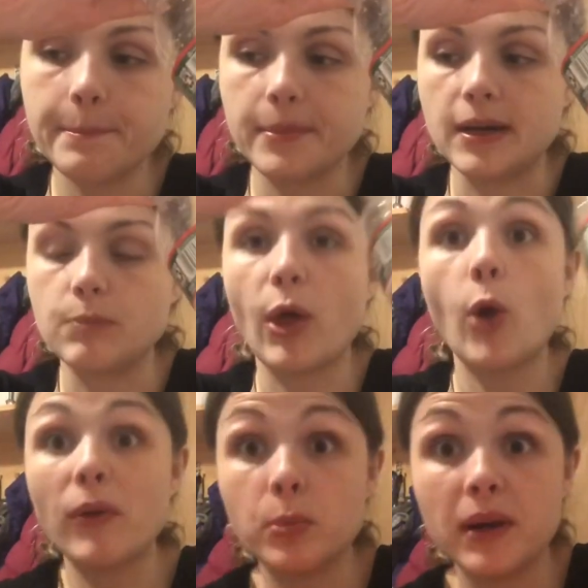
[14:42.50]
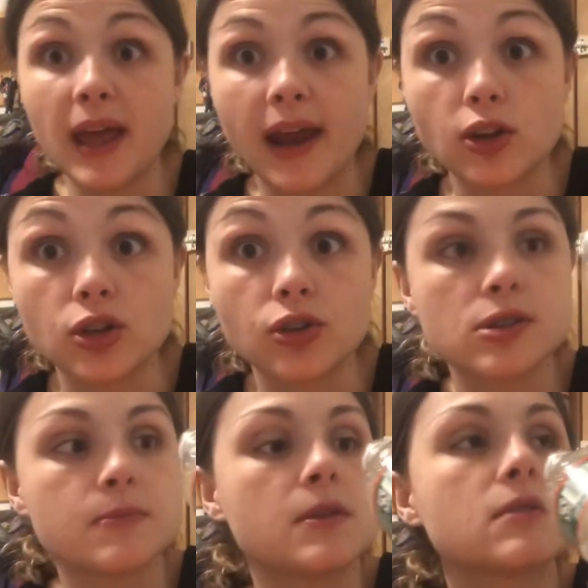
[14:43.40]
But I hope everybody had a good
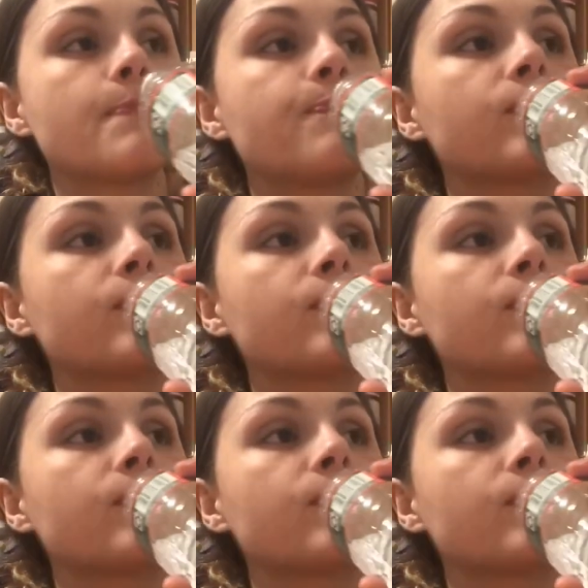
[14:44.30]
Christmas.